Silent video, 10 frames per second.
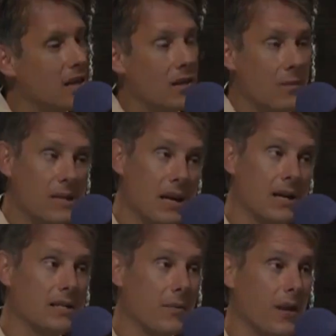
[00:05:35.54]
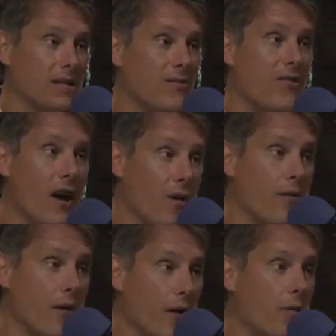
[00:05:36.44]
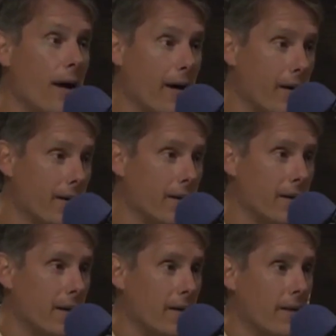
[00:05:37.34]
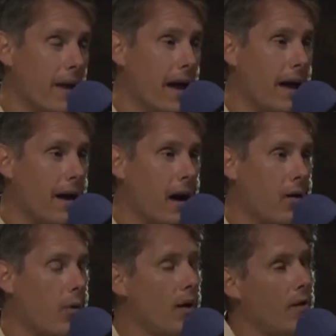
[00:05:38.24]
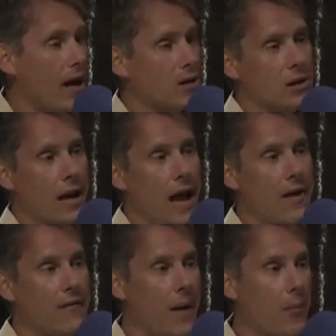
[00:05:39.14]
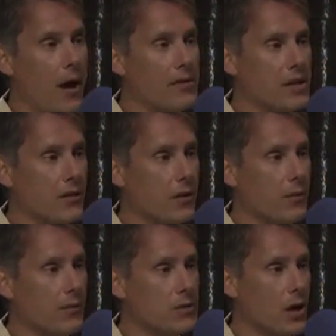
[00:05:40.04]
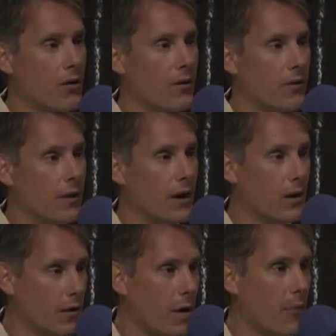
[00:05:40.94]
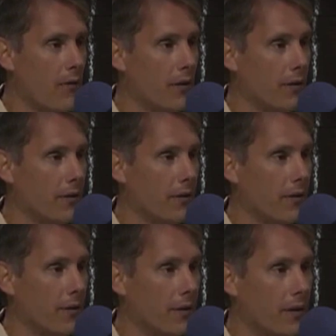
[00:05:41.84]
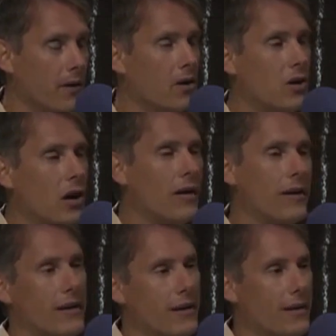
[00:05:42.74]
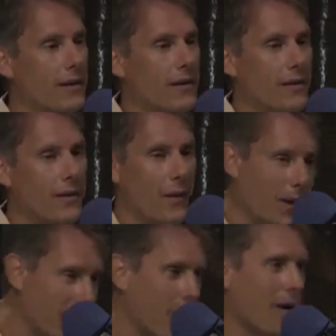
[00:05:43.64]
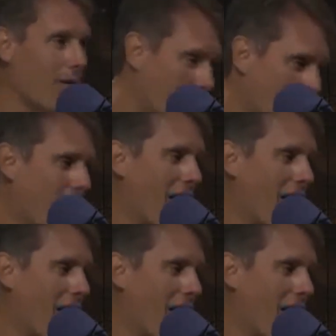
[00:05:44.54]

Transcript: Let me tell you something. It's very very rare that uh, we actually have nonprofits on the group. Cho. Right. You're a nonprofit. It's not a nonprofit. Good. So we actually thought about. I want to, I want to flip around.